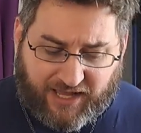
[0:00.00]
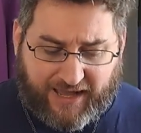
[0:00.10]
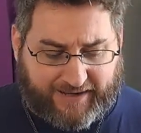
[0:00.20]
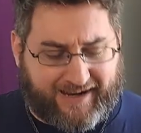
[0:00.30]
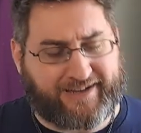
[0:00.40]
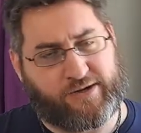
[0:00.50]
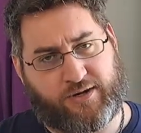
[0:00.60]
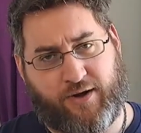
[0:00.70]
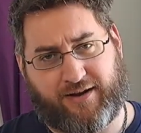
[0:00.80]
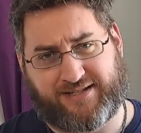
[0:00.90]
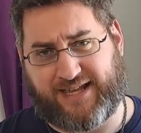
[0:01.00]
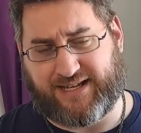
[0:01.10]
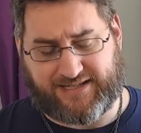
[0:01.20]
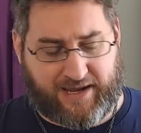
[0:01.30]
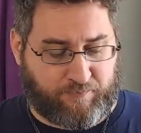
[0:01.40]
I don't know how to say
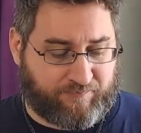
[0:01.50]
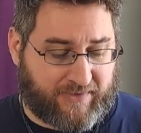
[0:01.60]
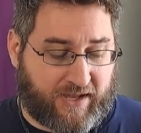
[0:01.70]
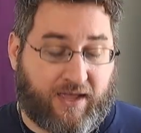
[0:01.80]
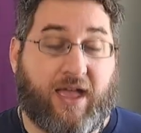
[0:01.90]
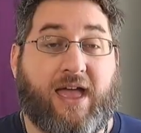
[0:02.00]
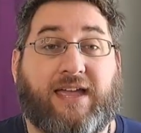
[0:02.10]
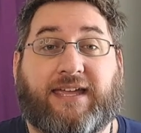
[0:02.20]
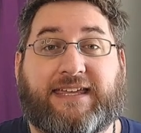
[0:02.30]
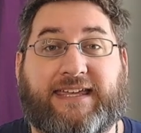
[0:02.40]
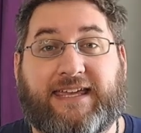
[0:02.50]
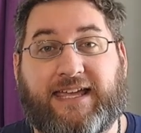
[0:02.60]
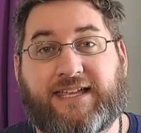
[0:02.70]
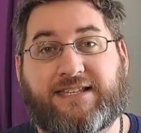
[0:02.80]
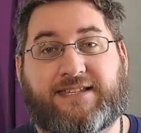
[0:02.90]
his name. He
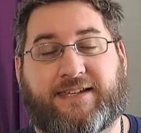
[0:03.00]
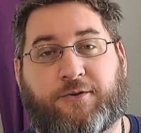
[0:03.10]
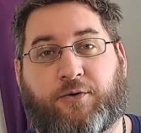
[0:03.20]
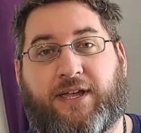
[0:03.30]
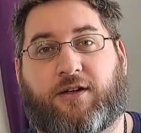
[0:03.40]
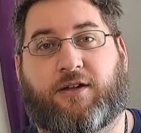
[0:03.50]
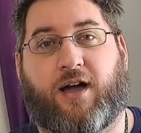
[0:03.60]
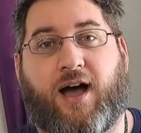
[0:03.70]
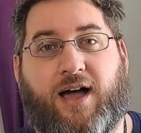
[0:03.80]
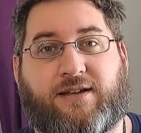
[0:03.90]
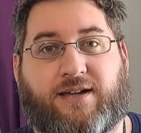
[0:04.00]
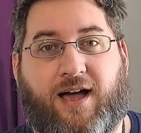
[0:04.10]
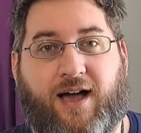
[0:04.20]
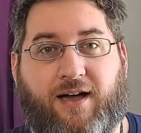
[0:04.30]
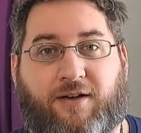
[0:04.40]
is the Greek god
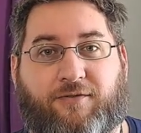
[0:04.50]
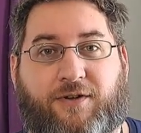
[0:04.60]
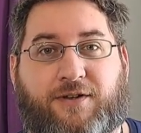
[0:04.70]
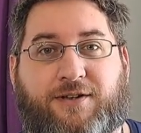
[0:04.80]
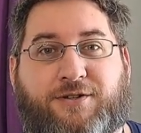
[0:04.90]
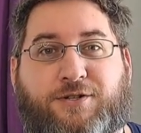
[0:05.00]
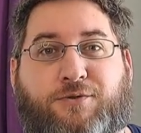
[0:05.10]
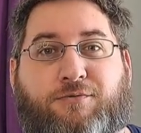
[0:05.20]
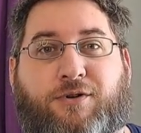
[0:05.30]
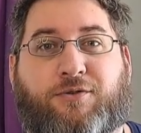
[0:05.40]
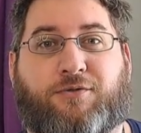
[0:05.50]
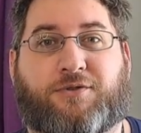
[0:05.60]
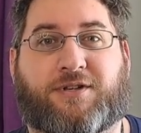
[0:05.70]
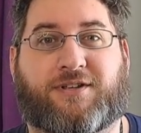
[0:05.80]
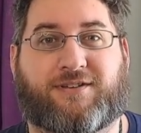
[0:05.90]
of
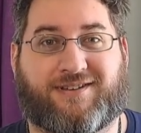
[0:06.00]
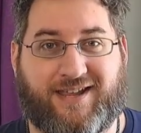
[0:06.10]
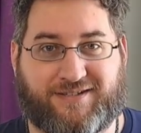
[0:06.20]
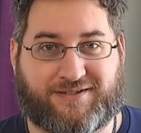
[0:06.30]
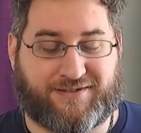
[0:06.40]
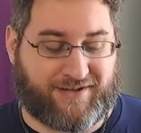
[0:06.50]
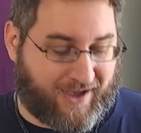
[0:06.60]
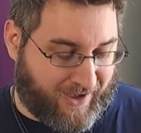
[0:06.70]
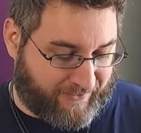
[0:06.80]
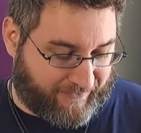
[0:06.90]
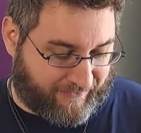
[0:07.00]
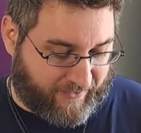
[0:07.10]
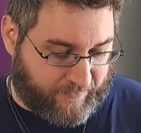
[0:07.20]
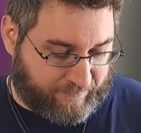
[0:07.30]
shrewdness, of